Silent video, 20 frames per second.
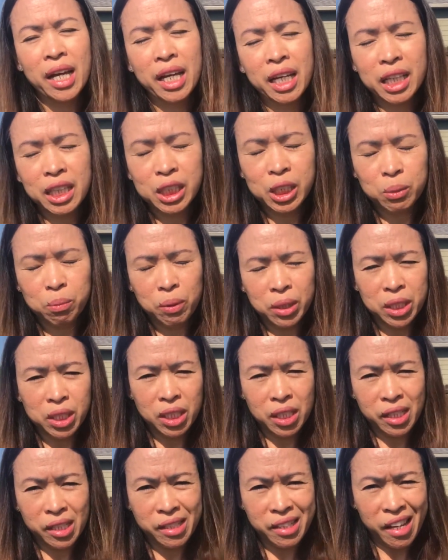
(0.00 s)

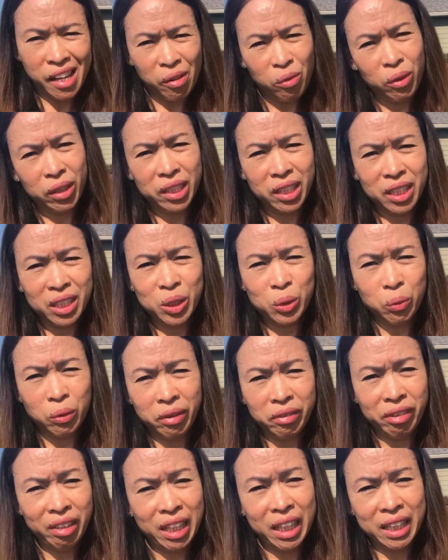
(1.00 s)
especially nowadays, we
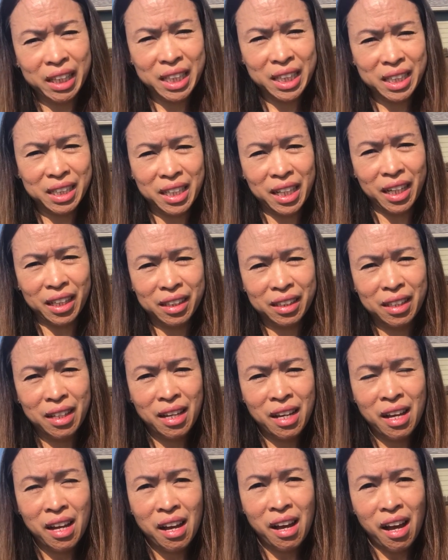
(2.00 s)
really need it.
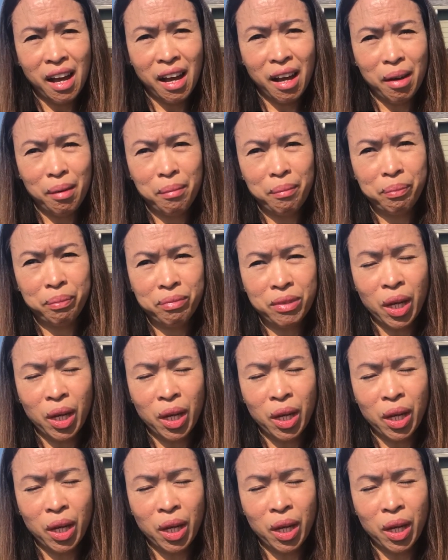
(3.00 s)
The